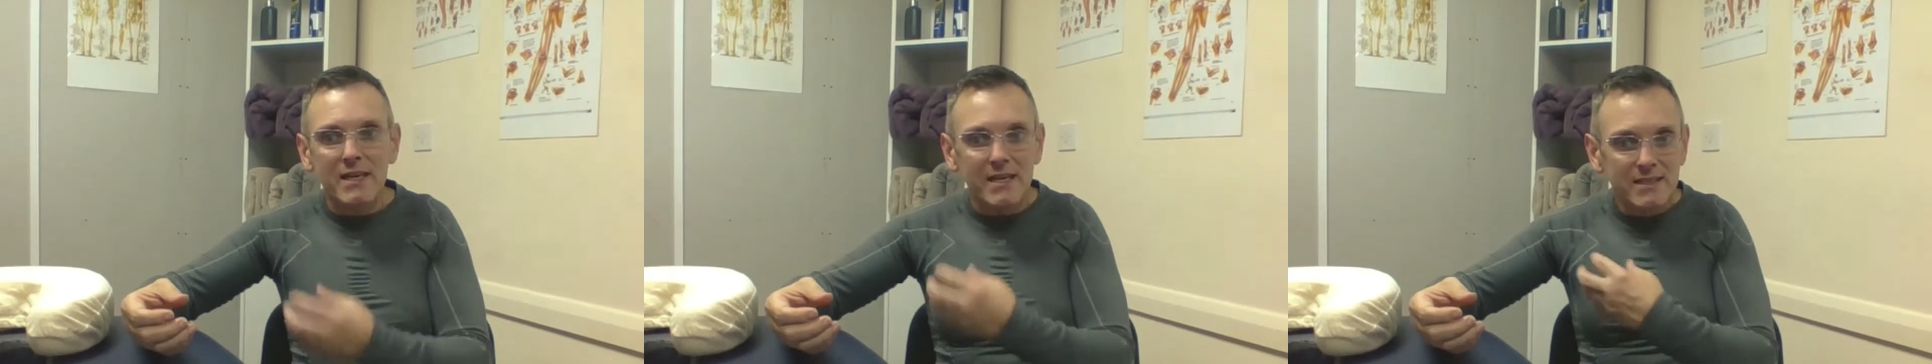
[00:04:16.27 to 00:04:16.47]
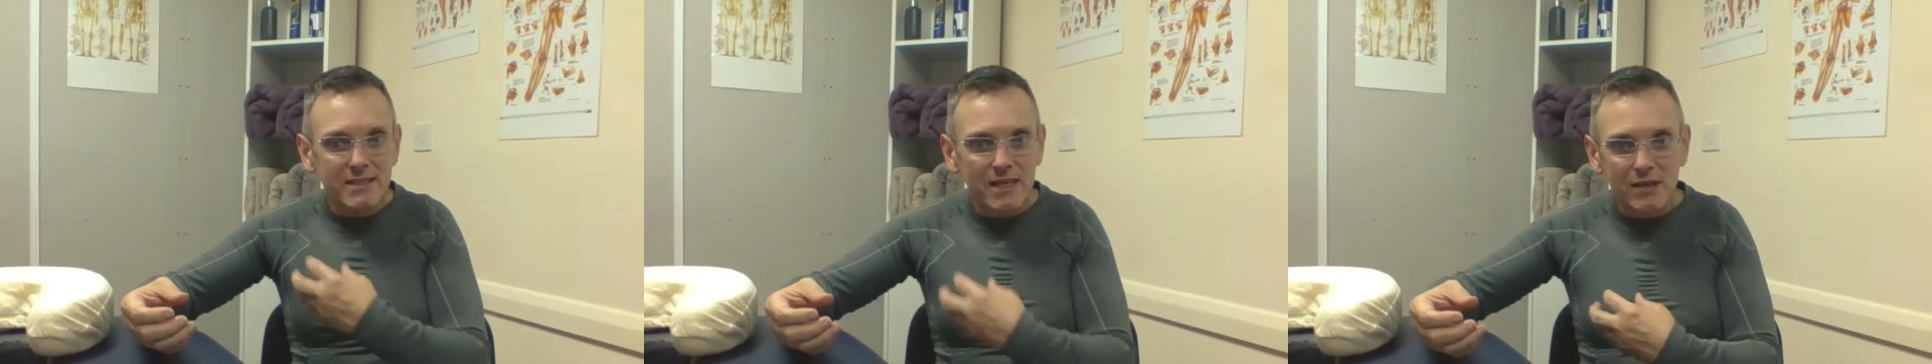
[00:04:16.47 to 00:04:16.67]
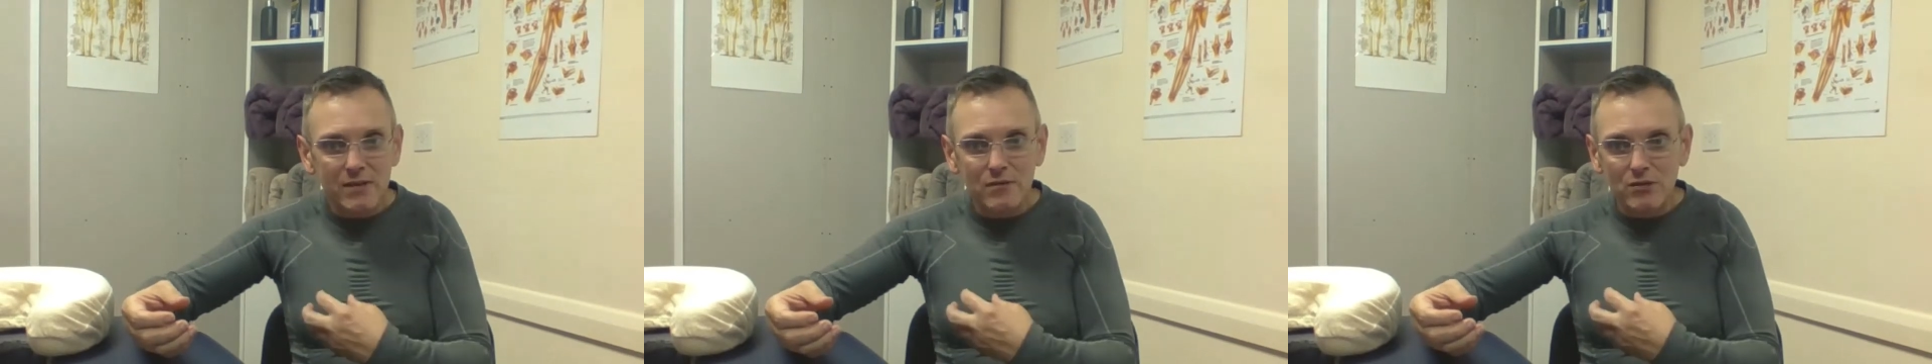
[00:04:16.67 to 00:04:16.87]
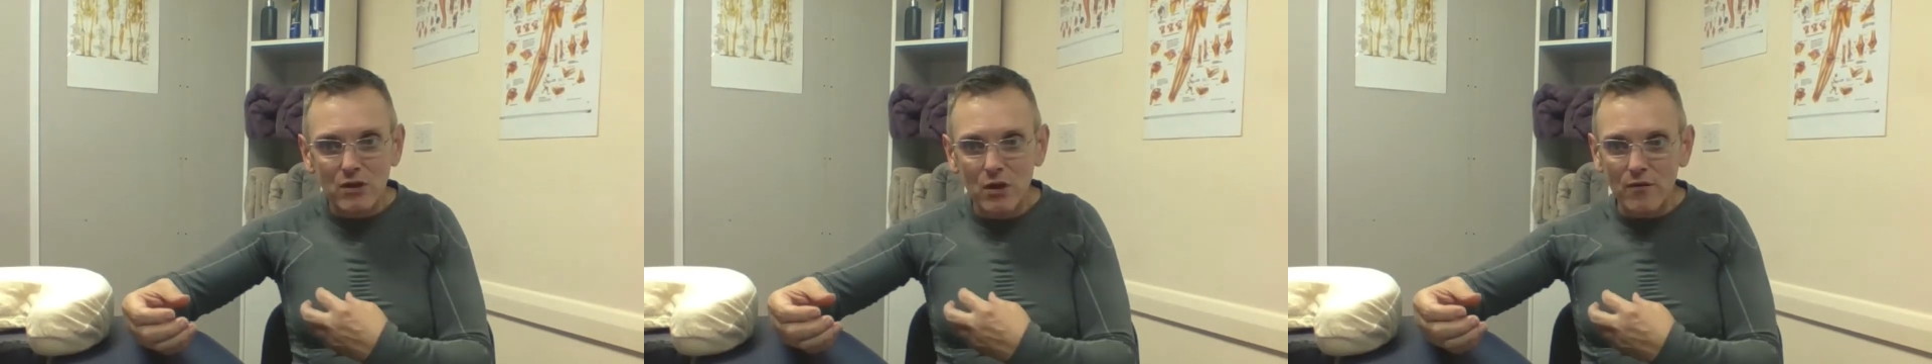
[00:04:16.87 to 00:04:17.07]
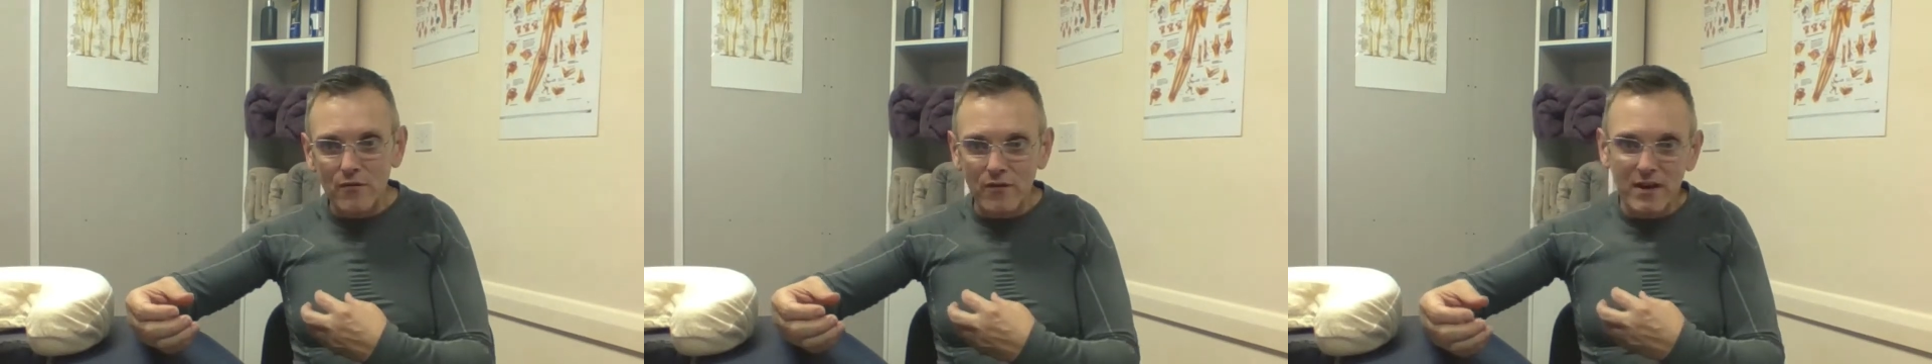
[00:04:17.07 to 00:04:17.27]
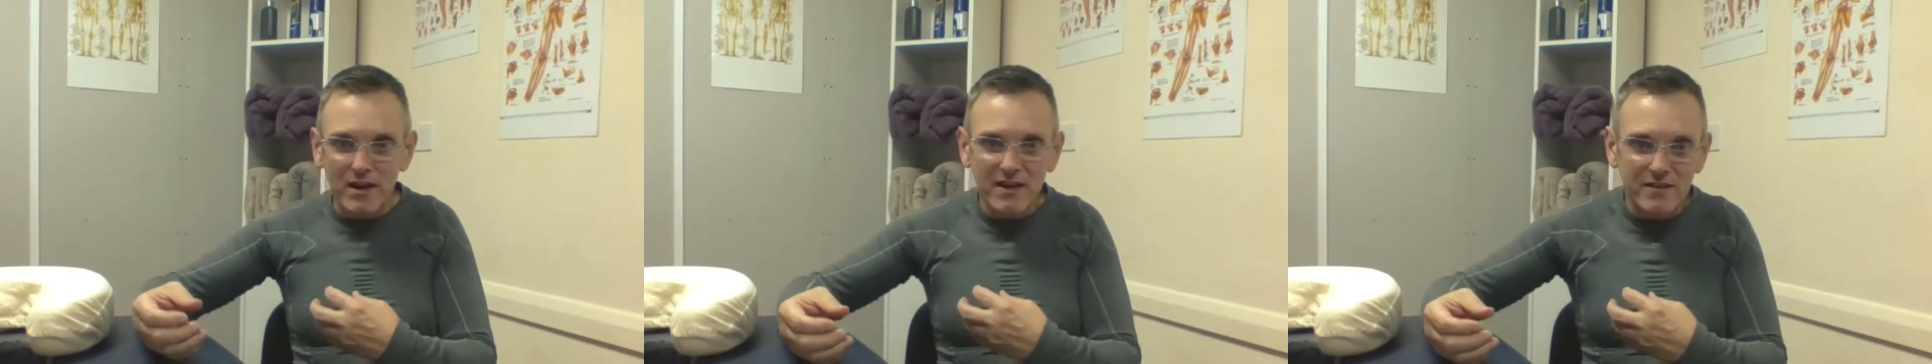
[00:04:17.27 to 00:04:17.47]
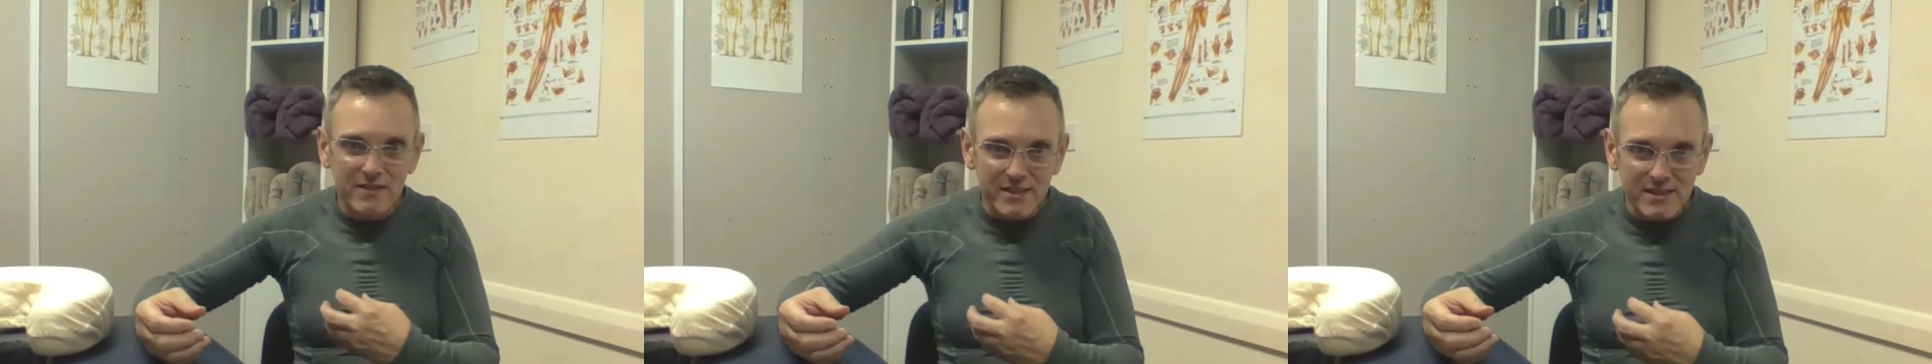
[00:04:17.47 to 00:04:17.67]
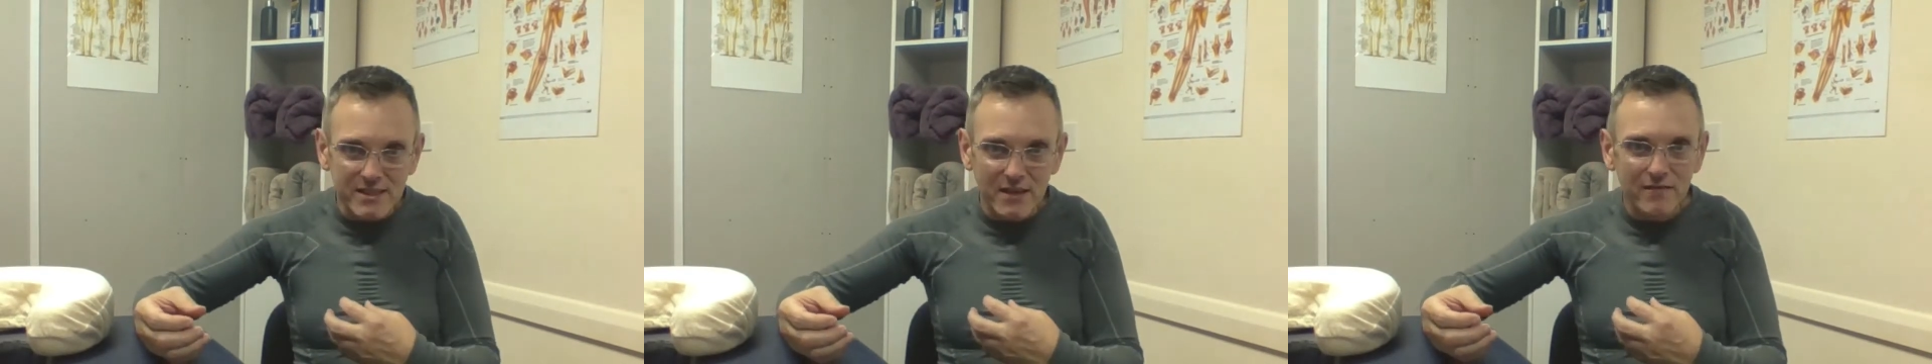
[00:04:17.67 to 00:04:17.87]
it's healed over and the
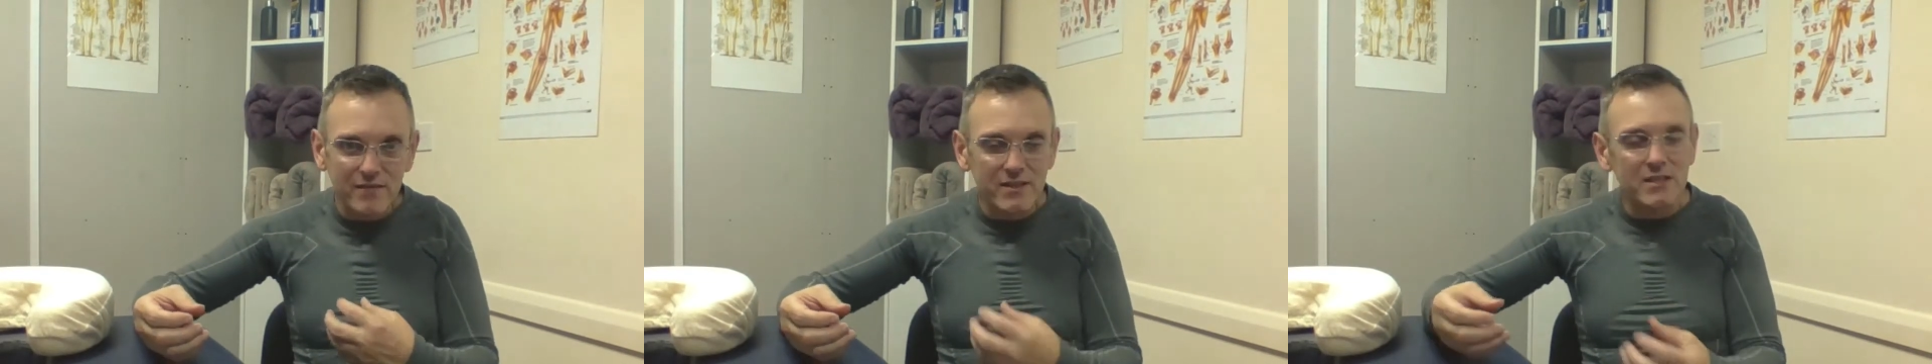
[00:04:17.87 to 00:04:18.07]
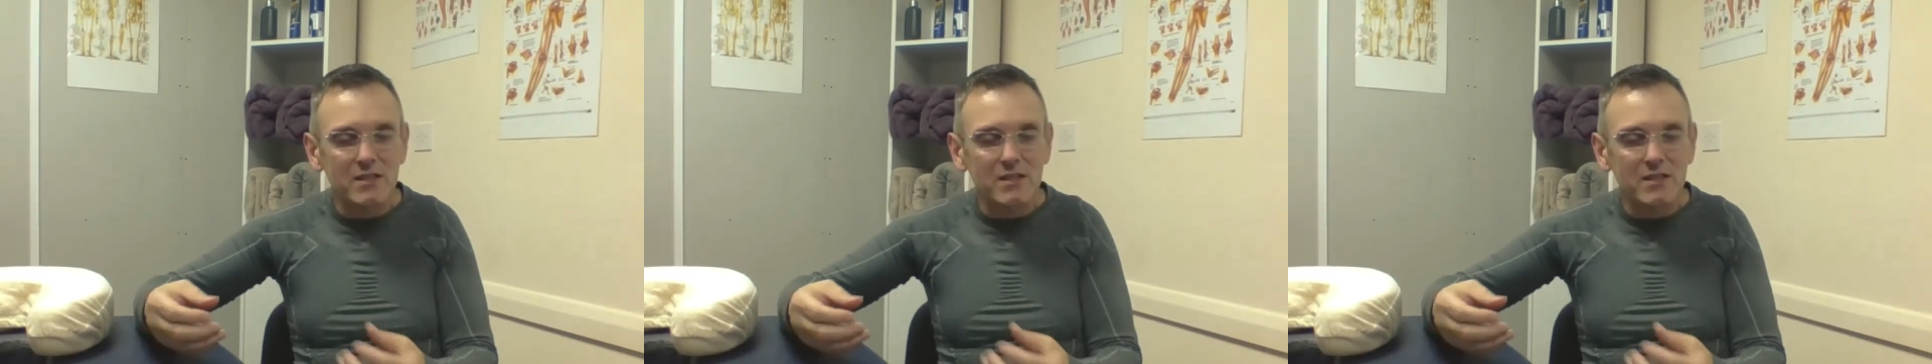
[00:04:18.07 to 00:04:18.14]
stiffness,